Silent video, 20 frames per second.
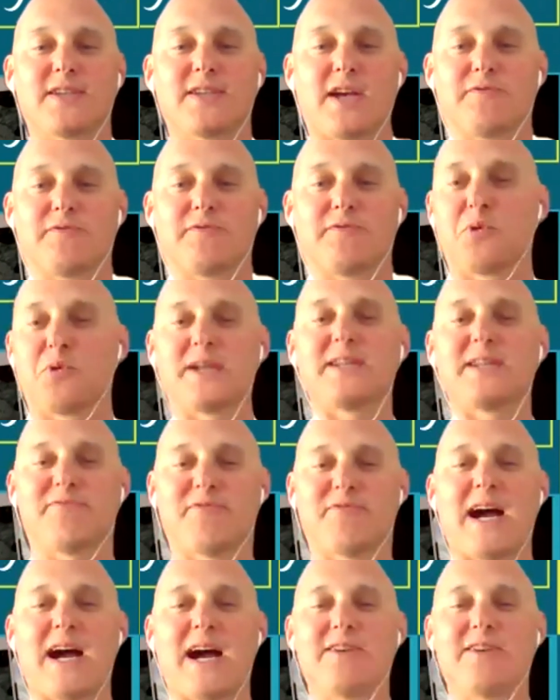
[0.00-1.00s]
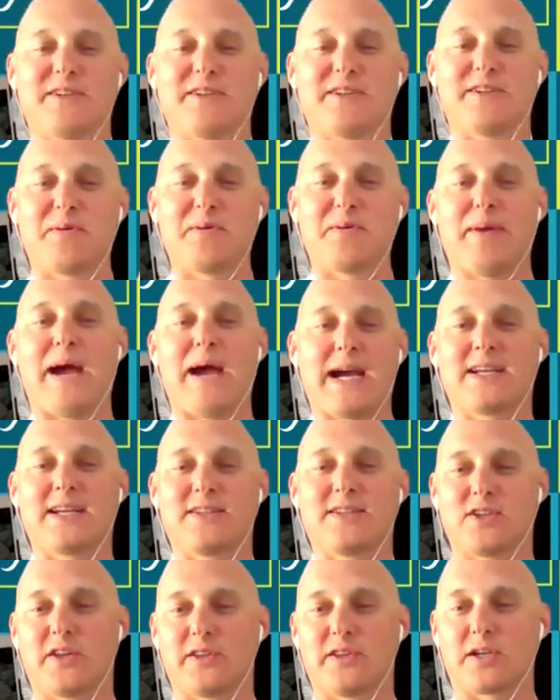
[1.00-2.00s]
of 25 different
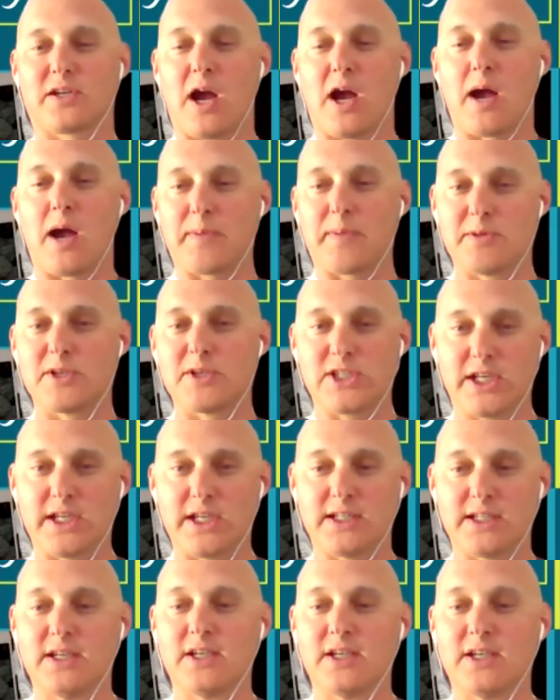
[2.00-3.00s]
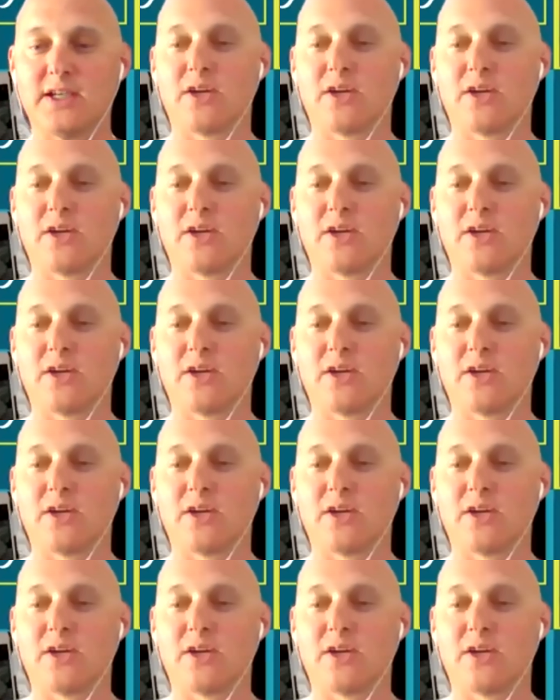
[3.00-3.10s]
packets on the copy machine